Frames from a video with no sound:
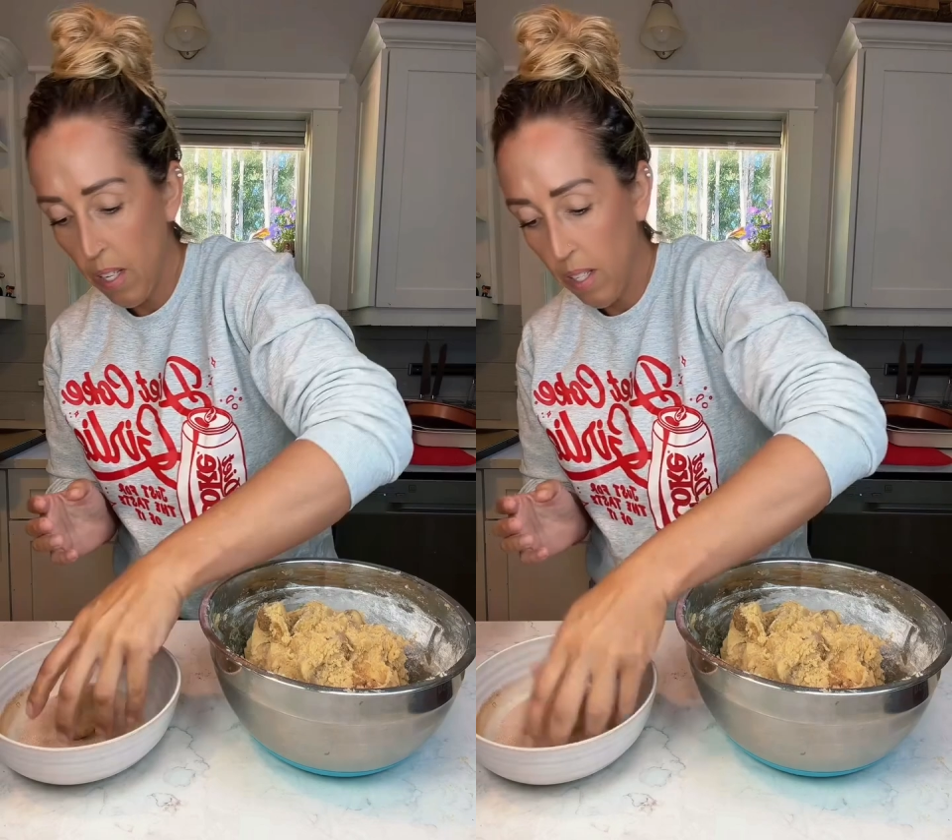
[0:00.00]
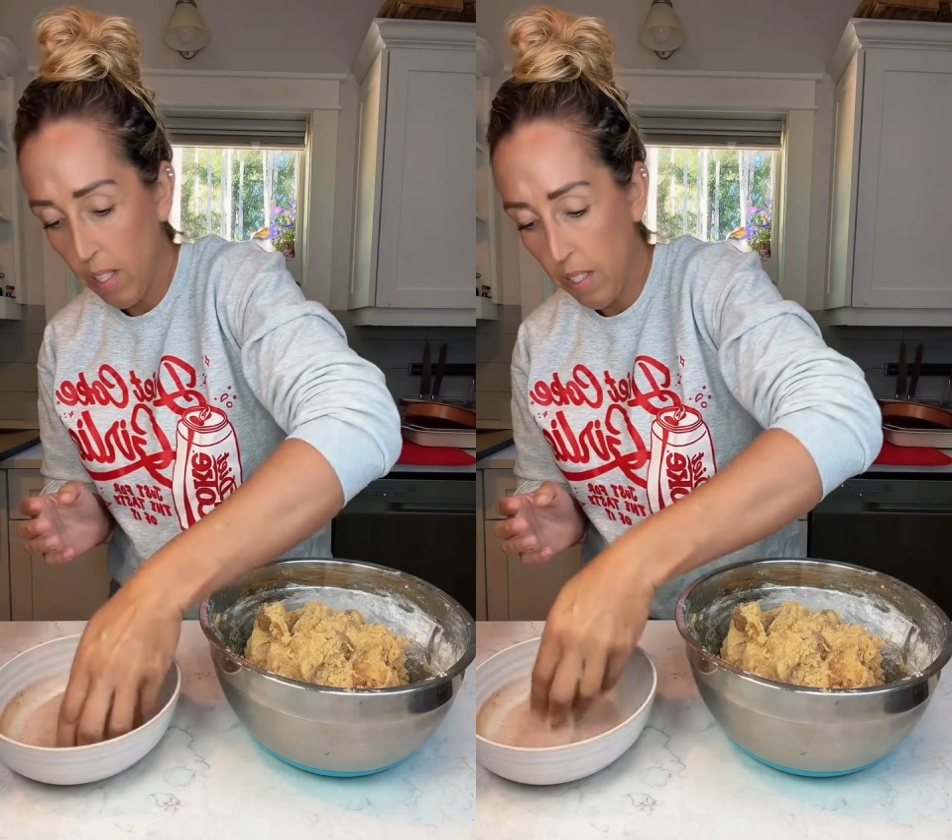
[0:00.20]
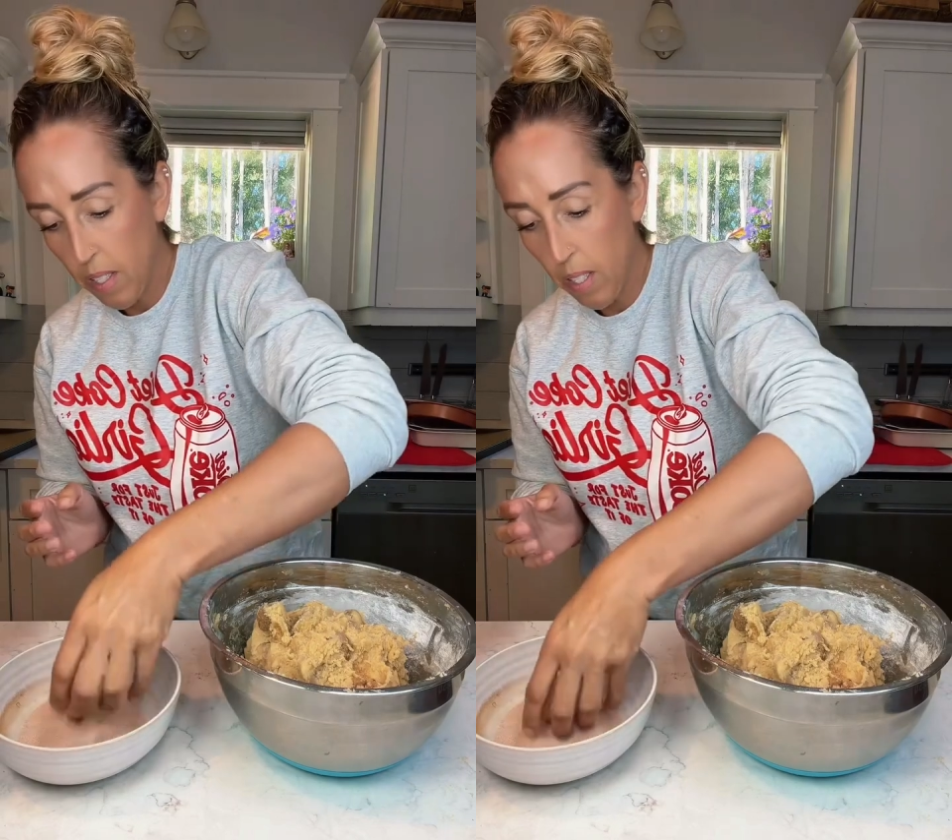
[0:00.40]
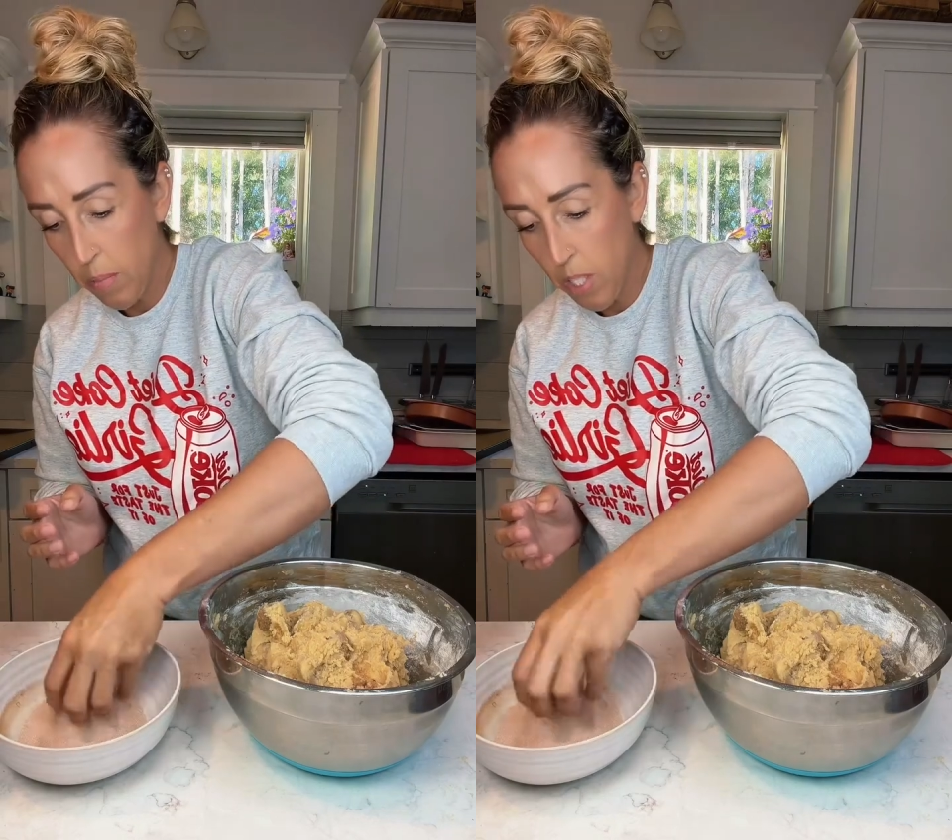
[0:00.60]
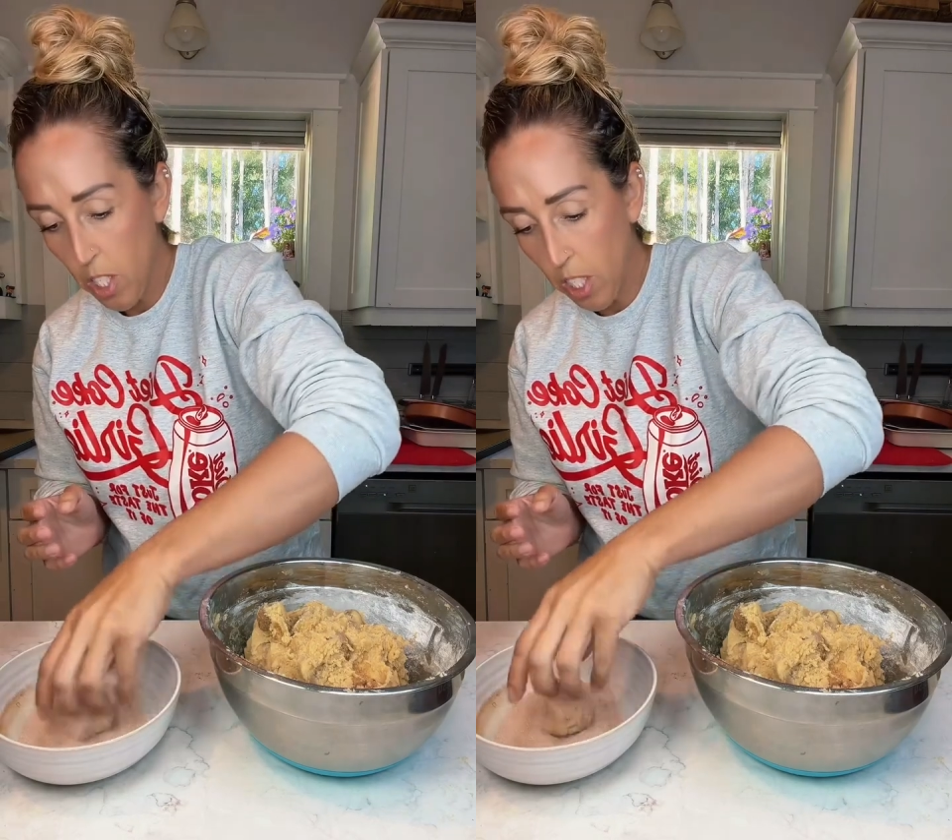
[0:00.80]
Into the
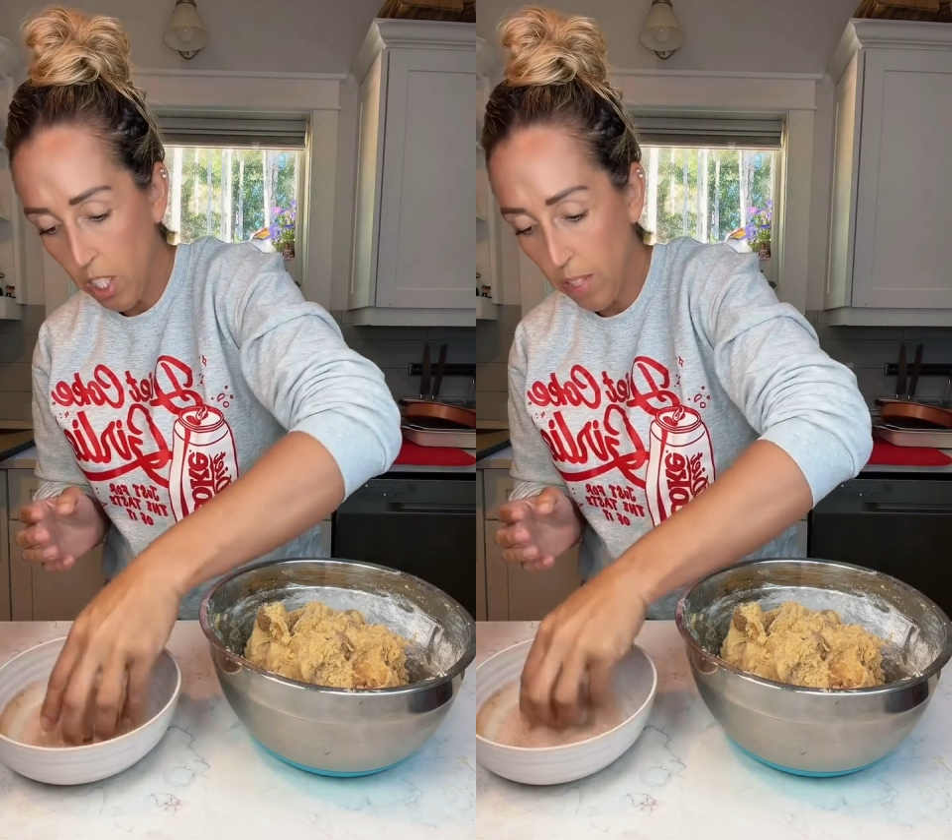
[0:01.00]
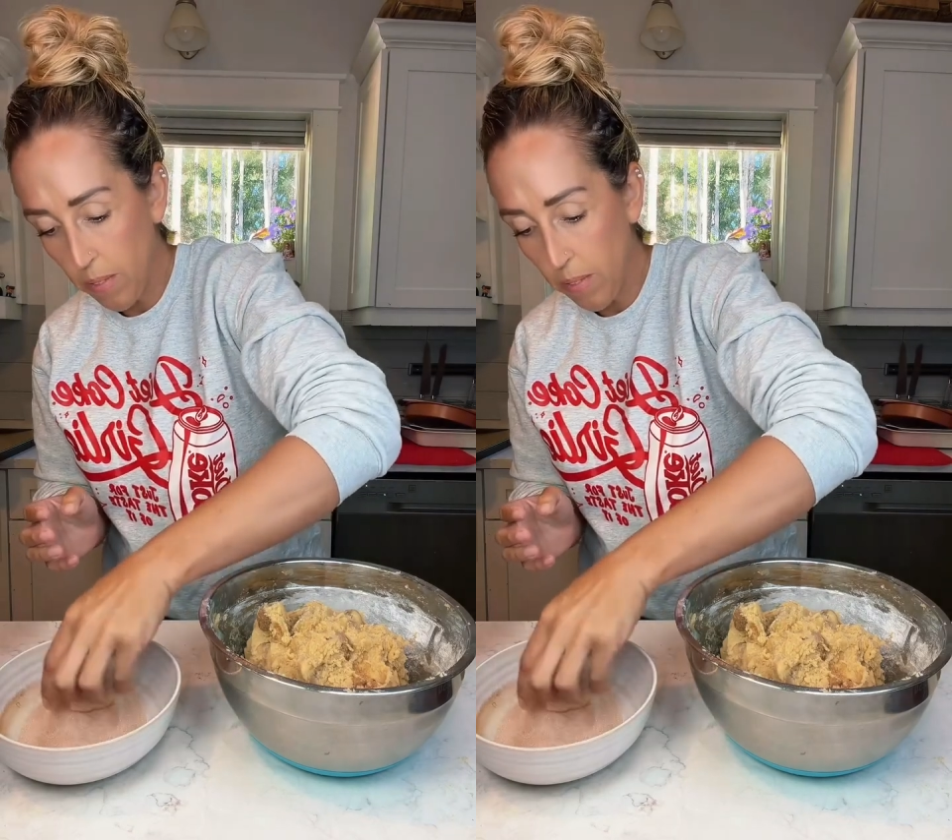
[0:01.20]
cinnamon sugar.